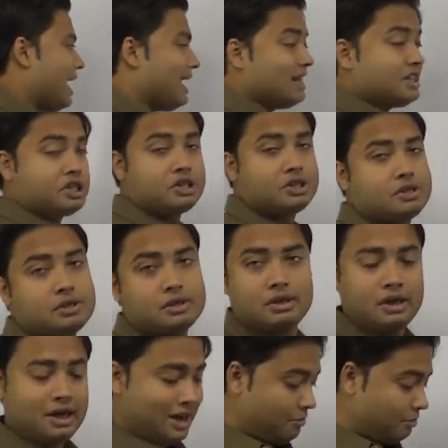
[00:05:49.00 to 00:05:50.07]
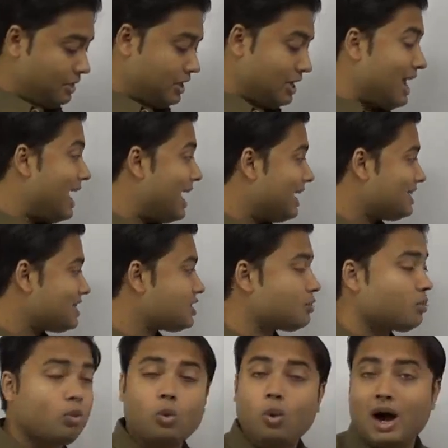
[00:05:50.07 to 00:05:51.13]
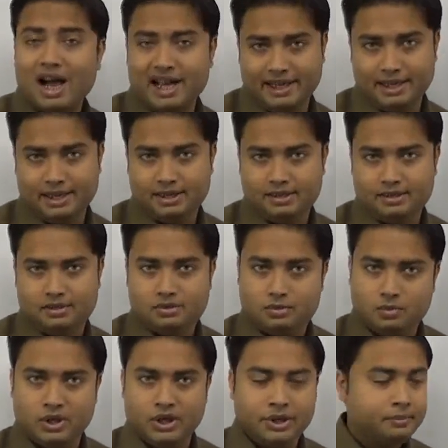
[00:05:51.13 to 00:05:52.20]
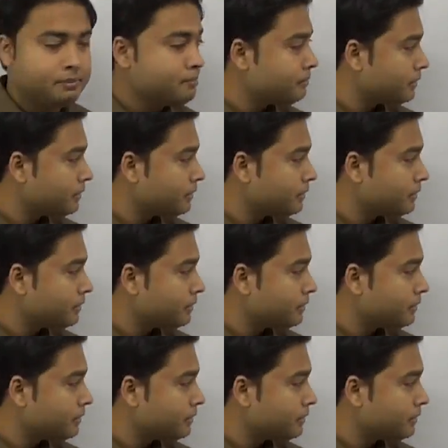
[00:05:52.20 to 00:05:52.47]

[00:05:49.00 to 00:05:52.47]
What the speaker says: as, name it as Y, right?